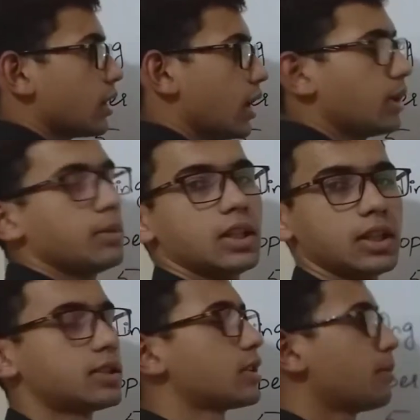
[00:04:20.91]

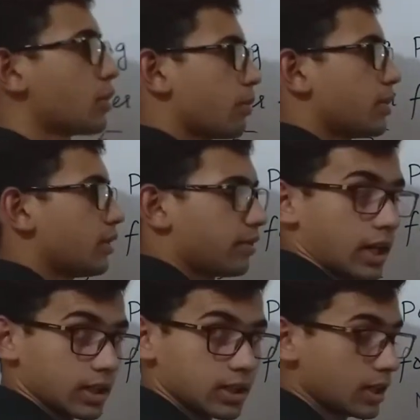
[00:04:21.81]
it's a proper
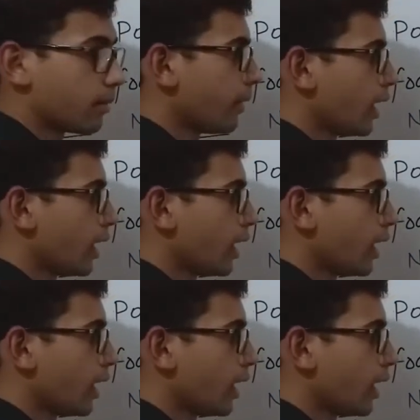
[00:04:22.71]
fraction.